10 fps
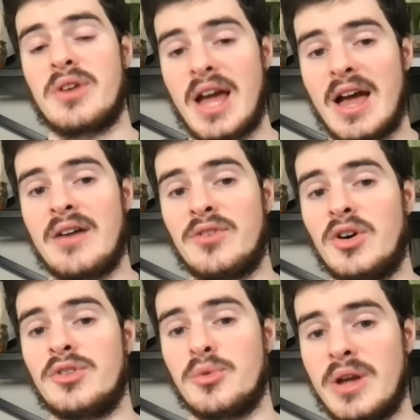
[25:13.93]
have
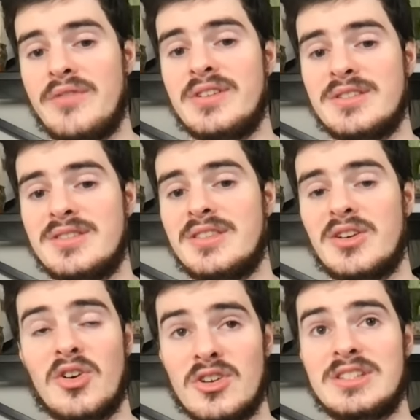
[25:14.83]
on the Ravens that
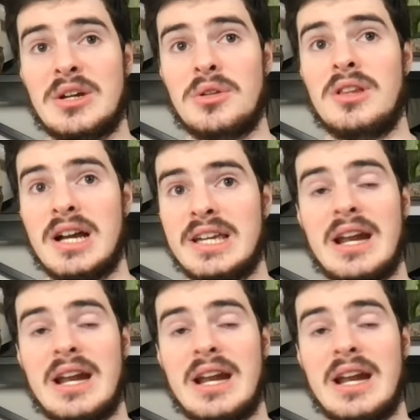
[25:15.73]
aren't Tyler Lockett.